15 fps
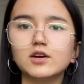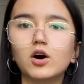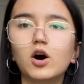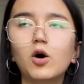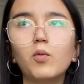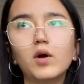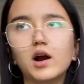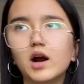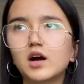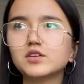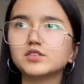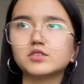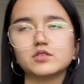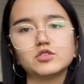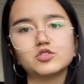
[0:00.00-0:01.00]
where
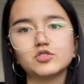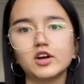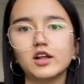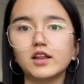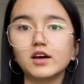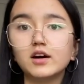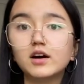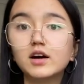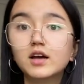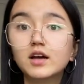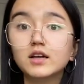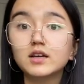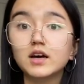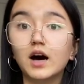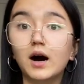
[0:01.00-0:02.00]
else in Australia
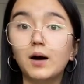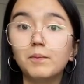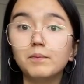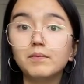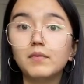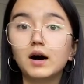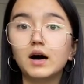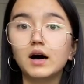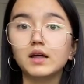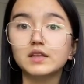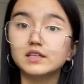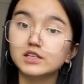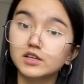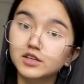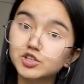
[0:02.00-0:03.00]
are these
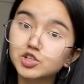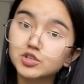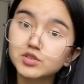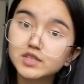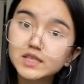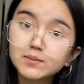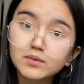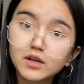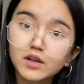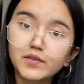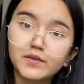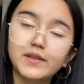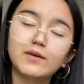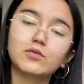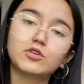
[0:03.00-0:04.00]
conditions similar? Then
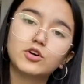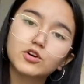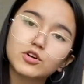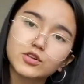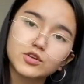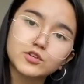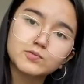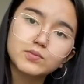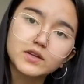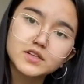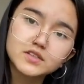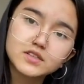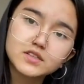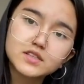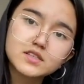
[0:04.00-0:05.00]
they would go to those
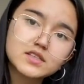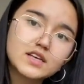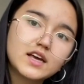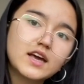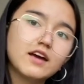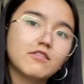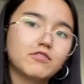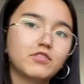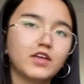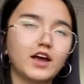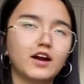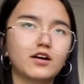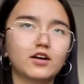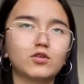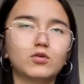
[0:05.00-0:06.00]
places and see if the
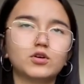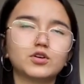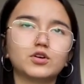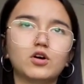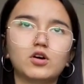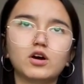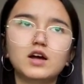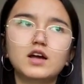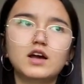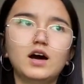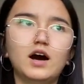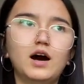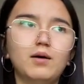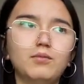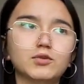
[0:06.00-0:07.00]
Hairy Quandong
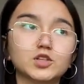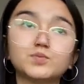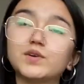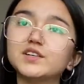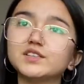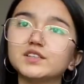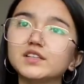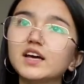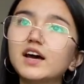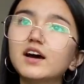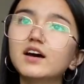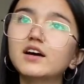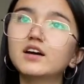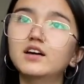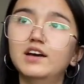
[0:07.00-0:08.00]
was present
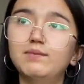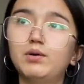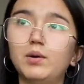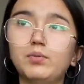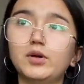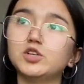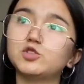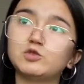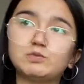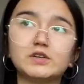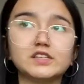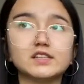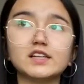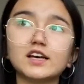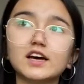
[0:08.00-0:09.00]
there, if populations were
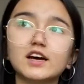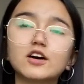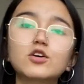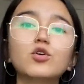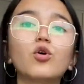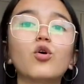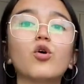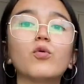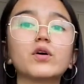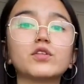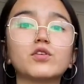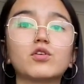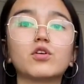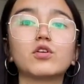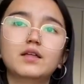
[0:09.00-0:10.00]
present there, or whether
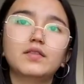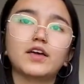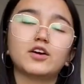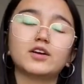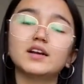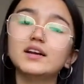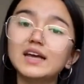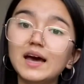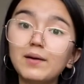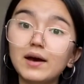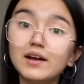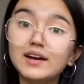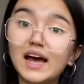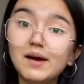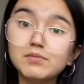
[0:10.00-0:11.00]
or not they could
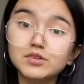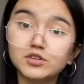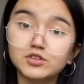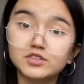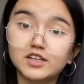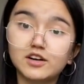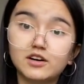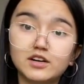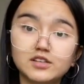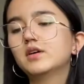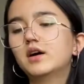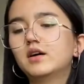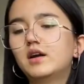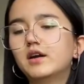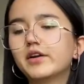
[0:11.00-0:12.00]
inhabit those areas.
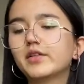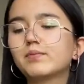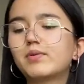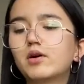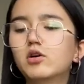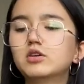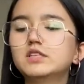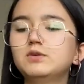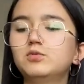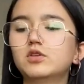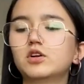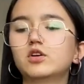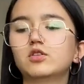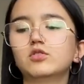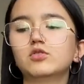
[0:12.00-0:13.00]
Another priority would
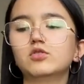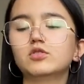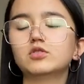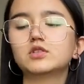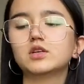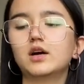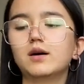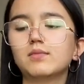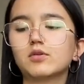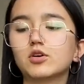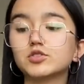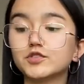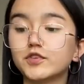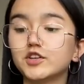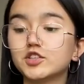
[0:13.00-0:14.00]
include
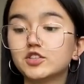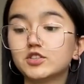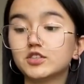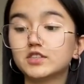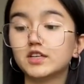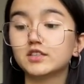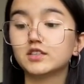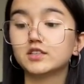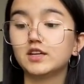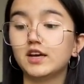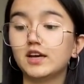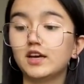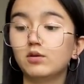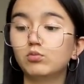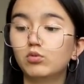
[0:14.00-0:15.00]
conservationists
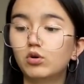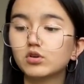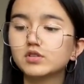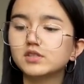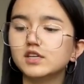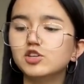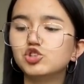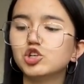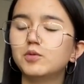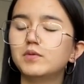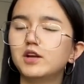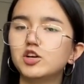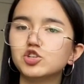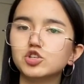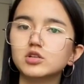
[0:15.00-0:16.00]
undertaking more seed
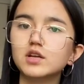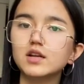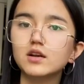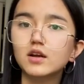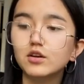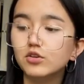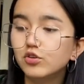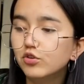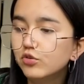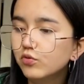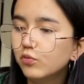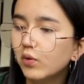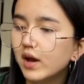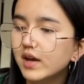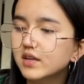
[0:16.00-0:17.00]
germination in new
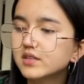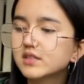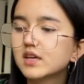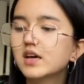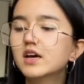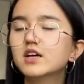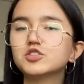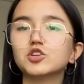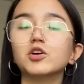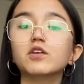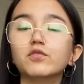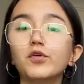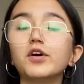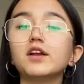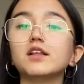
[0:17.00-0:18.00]
ways, so
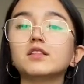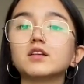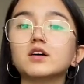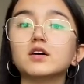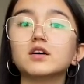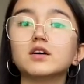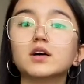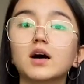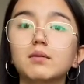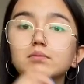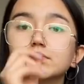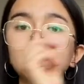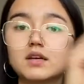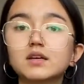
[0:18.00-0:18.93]
avoiding the